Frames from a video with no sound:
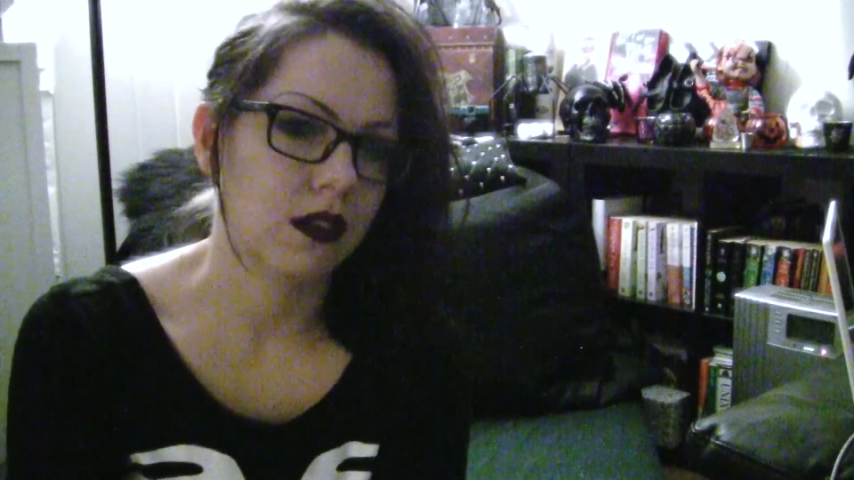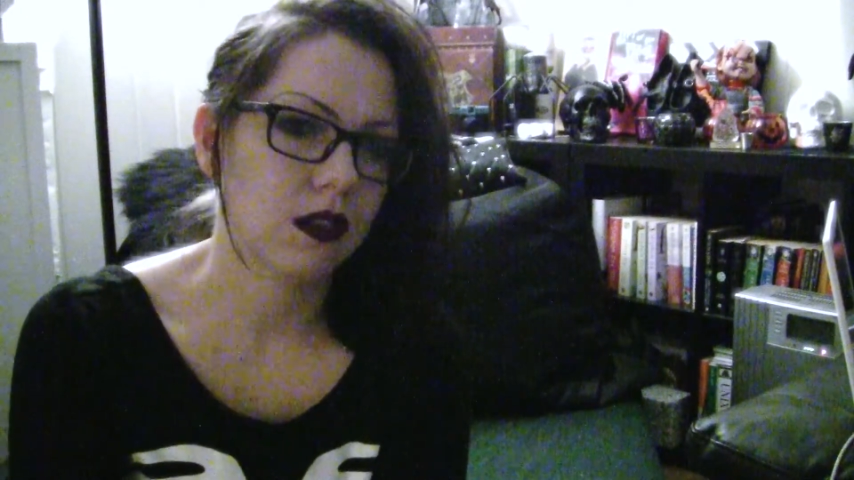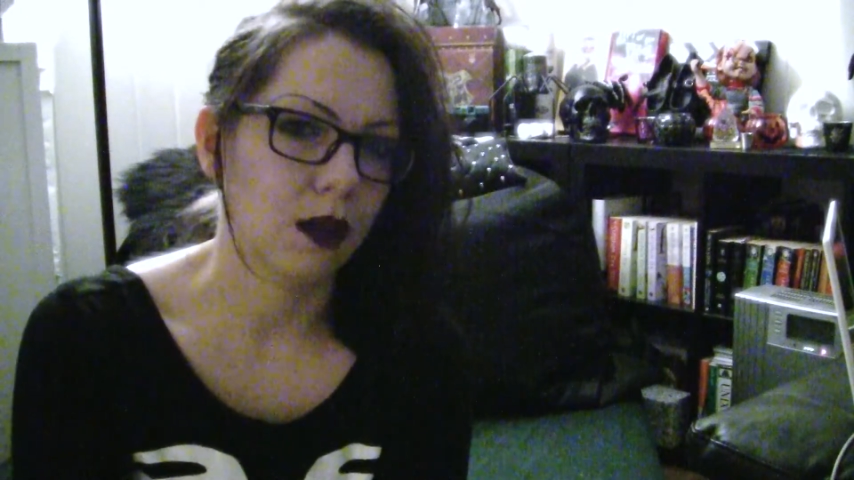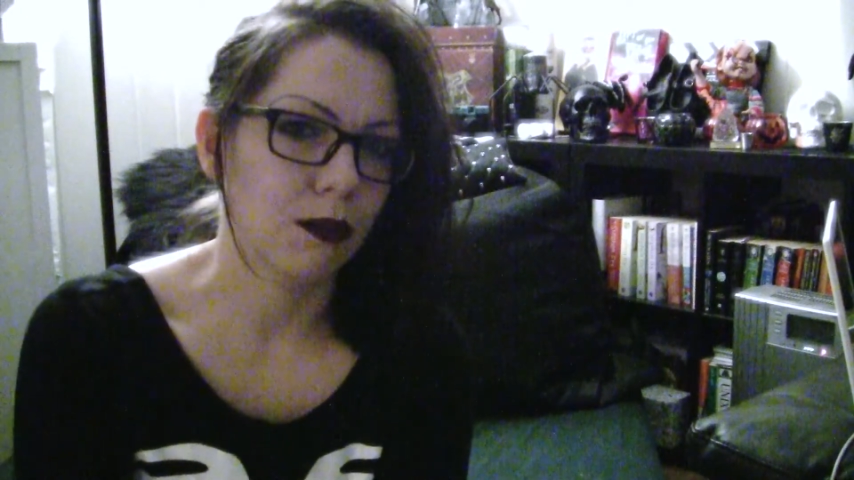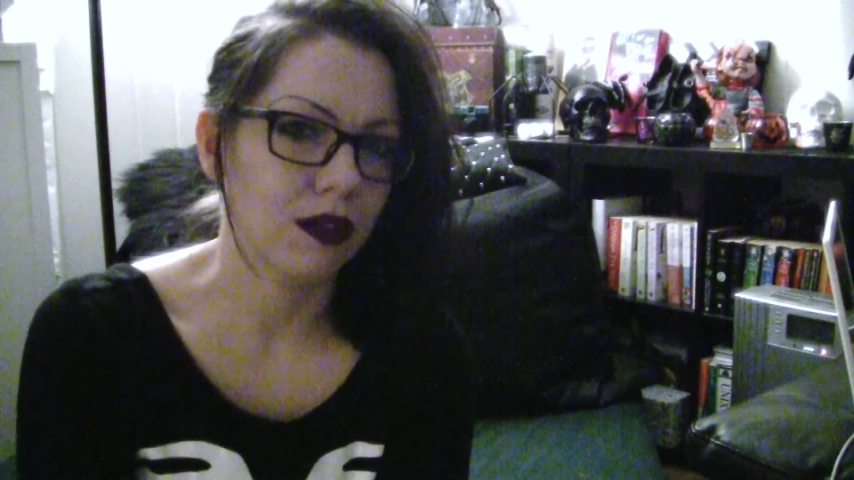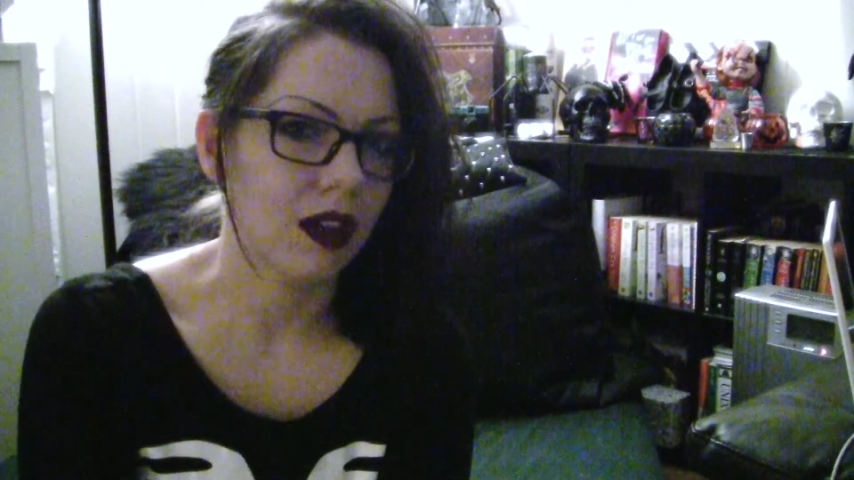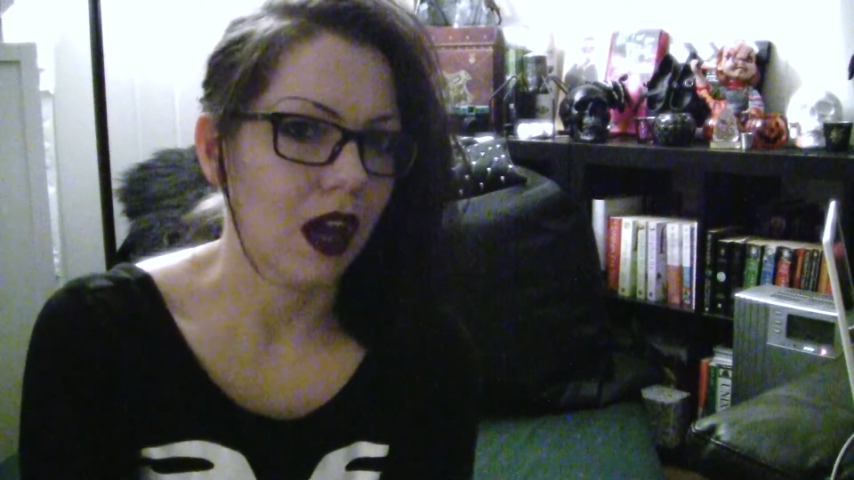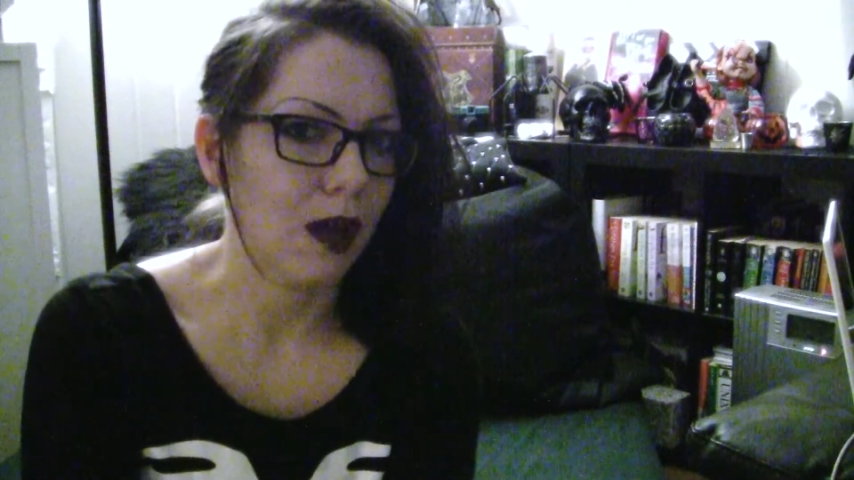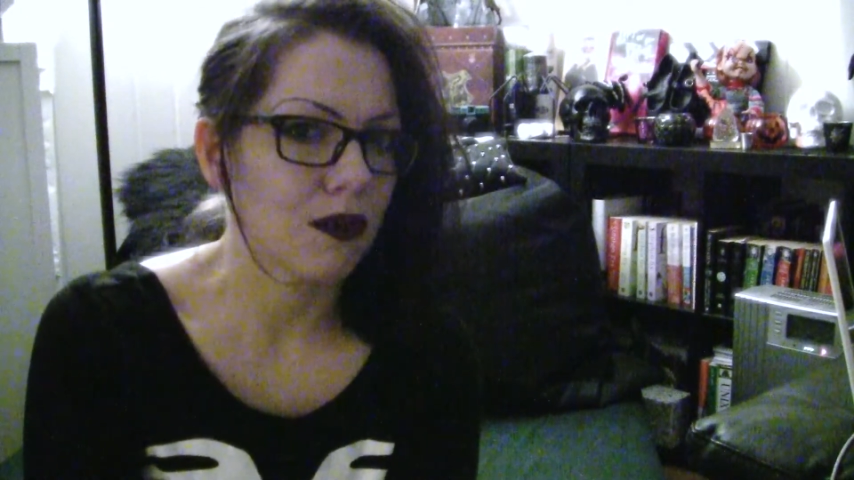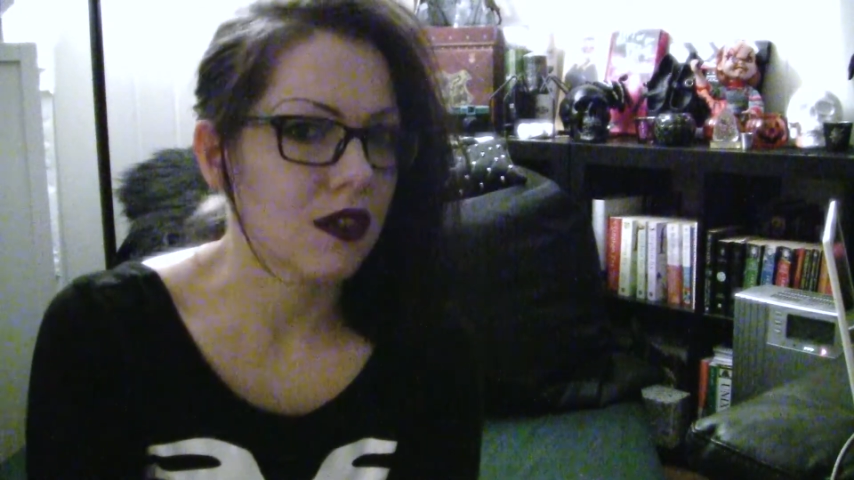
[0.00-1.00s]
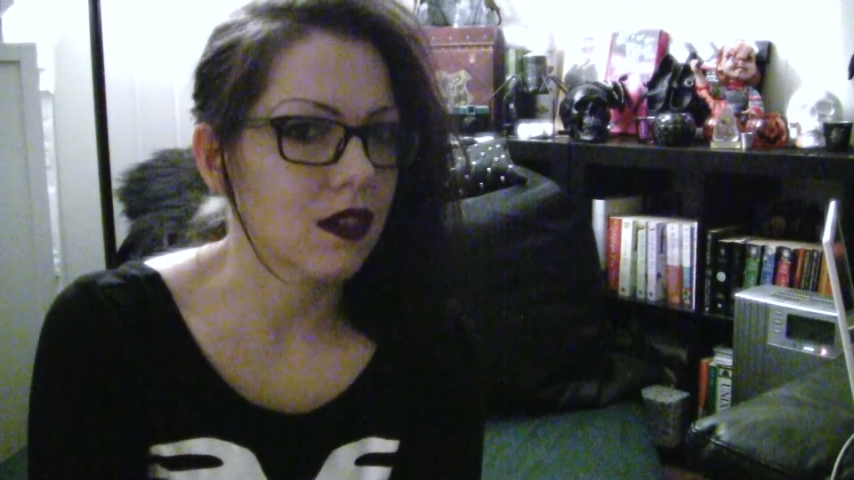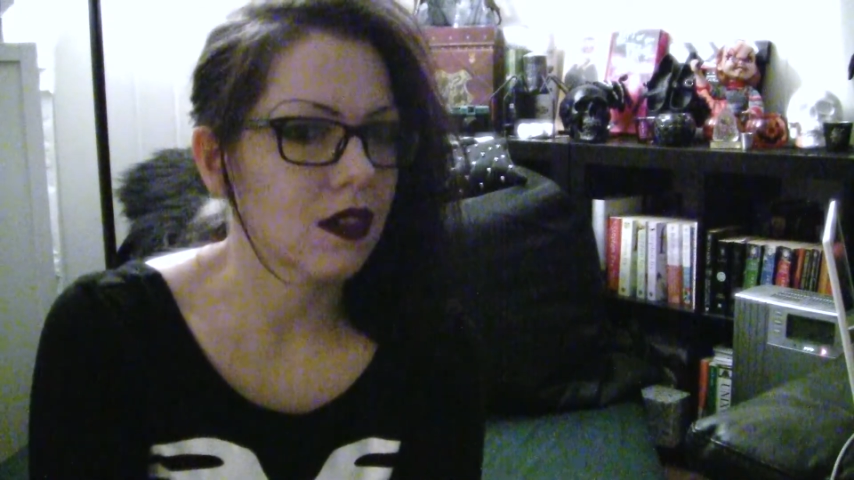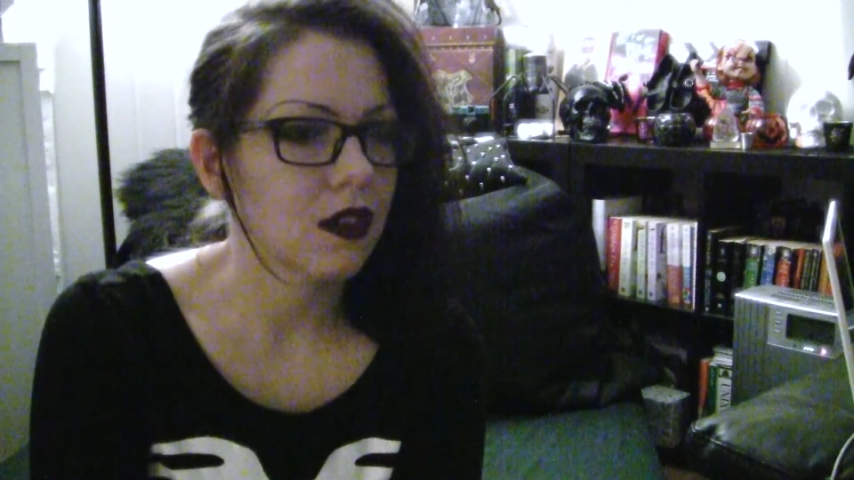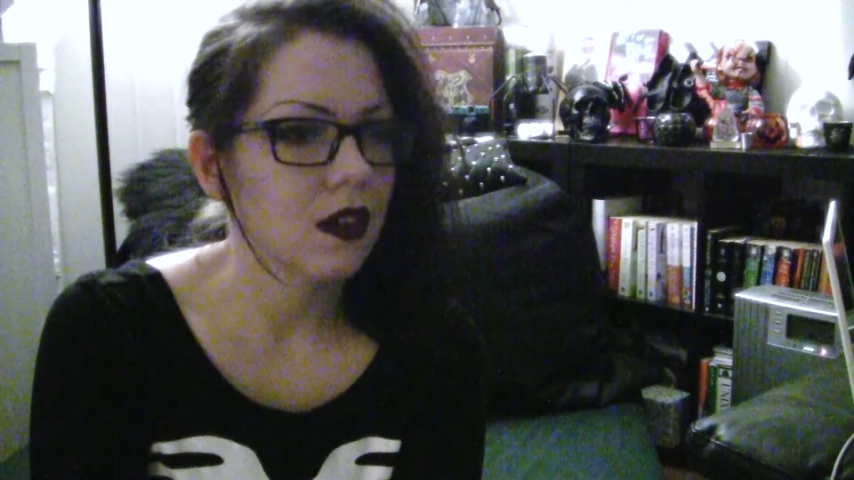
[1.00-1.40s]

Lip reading: sometimes,